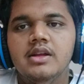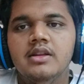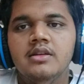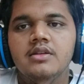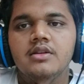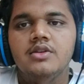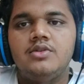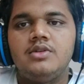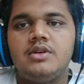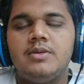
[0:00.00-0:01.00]
then you
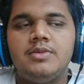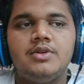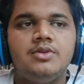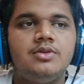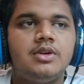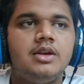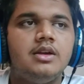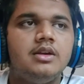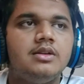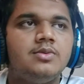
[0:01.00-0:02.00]
will come to know
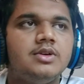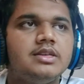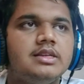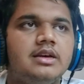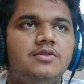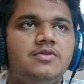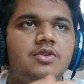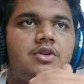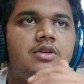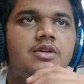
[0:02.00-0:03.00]
ki it was there
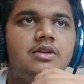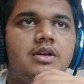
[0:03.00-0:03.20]
for